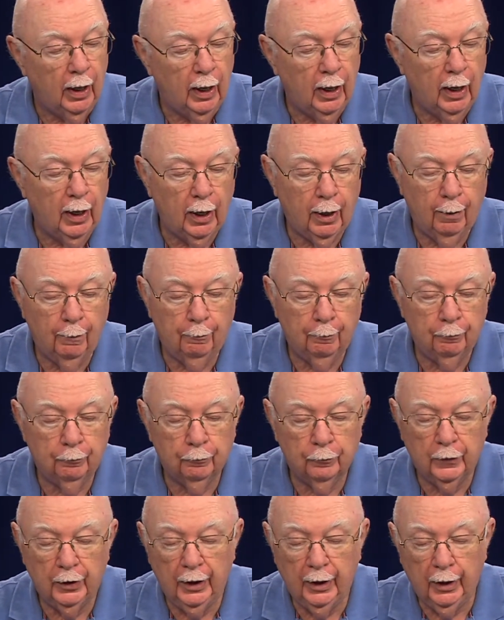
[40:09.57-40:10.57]
Um,
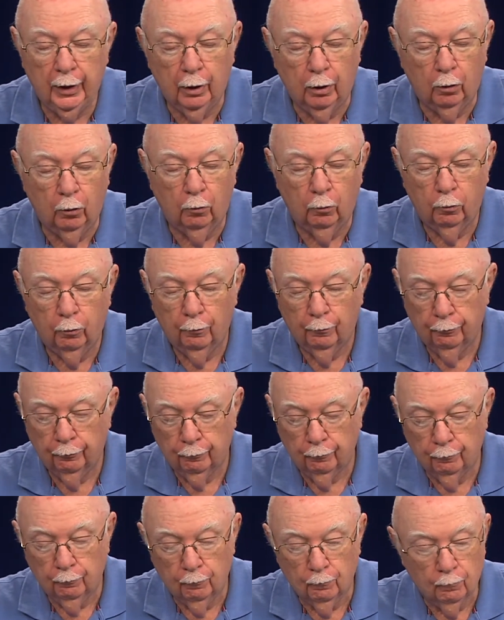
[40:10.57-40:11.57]
now. The only thing
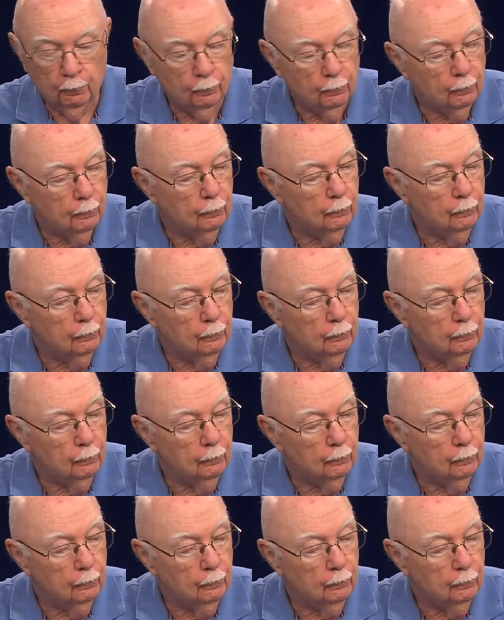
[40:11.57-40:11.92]
that's turned